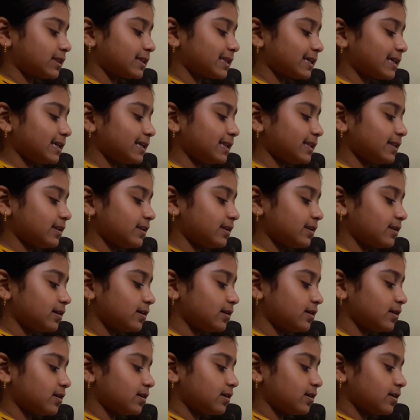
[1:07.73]
thin
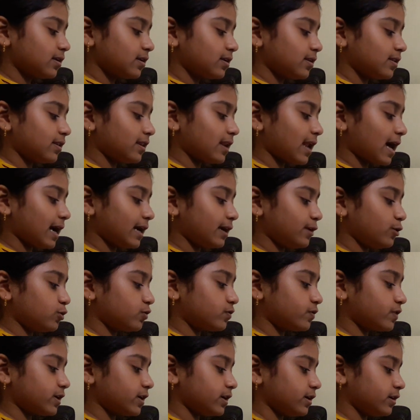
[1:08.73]
line
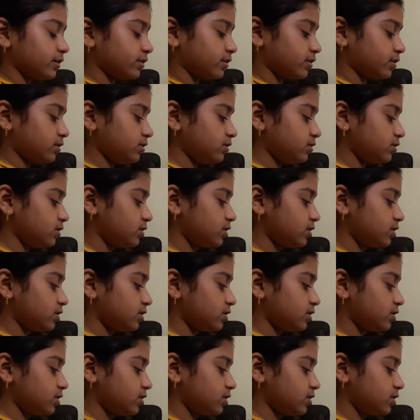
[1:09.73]
over here,